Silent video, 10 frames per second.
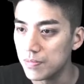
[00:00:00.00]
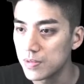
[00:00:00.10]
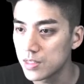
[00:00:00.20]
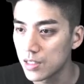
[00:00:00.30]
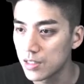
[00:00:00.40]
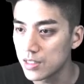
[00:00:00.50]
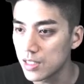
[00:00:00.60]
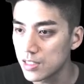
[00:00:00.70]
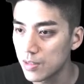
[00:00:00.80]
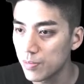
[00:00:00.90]
so it's going
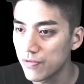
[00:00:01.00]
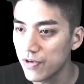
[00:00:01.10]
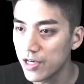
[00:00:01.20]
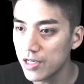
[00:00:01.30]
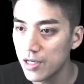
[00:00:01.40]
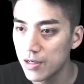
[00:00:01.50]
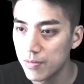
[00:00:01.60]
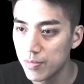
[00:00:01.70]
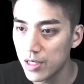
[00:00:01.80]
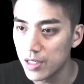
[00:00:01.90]
to simplify,
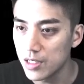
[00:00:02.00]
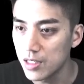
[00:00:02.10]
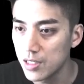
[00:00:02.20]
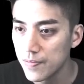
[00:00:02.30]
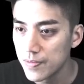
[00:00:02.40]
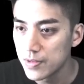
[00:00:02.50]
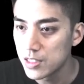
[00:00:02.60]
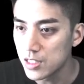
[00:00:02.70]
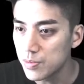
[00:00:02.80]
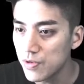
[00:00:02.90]
but
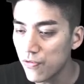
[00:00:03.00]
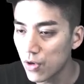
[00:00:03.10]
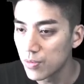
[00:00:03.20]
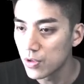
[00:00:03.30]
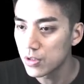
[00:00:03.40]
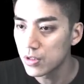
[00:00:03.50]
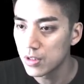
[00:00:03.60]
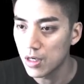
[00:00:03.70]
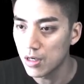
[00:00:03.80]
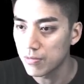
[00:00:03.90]
just to be formal,
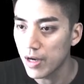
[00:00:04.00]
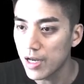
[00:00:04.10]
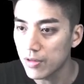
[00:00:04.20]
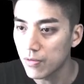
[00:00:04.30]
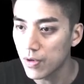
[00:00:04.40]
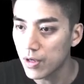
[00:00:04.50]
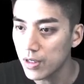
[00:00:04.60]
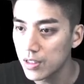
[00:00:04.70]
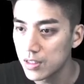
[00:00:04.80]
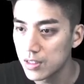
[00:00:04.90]
I'll write out the work.
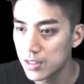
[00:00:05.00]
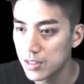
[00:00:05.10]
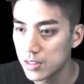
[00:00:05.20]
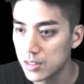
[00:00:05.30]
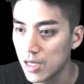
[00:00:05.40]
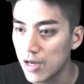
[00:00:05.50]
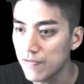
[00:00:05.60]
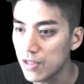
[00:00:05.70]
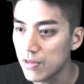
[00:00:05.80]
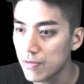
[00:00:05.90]
So
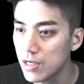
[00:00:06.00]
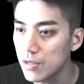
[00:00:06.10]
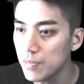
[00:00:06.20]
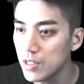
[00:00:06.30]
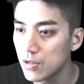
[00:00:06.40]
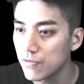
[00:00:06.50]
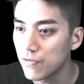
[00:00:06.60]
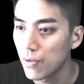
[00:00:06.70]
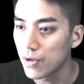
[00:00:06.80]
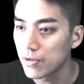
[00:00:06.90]
Fe3
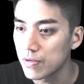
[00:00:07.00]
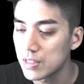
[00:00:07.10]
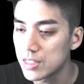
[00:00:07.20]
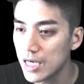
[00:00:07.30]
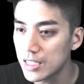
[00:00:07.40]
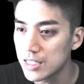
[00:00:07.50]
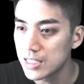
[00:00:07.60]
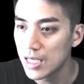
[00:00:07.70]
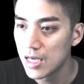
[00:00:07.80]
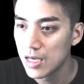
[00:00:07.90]
PO4 3 sets.
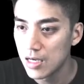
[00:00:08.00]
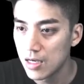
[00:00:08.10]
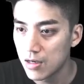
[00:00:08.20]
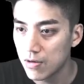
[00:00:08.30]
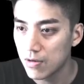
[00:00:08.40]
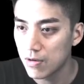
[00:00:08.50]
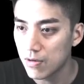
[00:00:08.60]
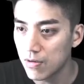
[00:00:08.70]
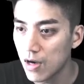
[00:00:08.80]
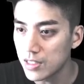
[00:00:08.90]

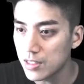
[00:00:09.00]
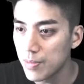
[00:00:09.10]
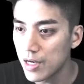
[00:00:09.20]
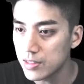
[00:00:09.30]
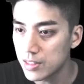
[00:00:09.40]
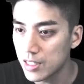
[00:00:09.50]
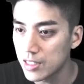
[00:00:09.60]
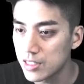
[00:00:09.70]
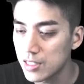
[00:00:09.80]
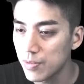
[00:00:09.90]
Cross them out so that
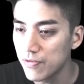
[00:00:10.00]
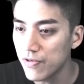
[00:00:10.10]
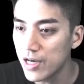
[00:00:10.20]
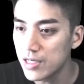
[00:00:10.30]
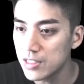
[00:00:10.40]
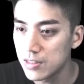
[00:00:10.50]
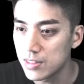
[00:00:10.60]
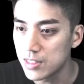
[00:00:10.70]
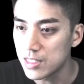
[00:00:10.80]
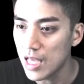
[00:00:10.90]
they simplify, so it's
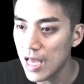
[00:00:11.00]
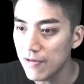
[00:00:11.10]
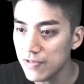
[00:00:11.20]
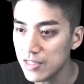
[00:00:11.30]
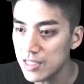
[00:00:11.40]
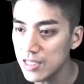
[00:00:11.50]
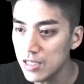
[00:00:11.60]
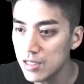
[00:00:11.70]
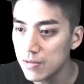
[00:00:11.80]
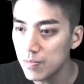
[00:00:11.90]
just
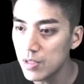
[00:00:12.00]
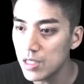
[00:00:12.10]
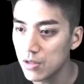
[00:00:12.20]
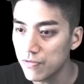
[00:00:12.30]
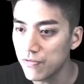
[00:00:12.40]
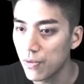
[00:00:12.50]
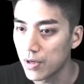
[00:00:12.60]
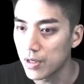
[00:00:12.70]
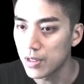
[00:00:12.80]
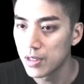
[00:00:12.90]
FePO4.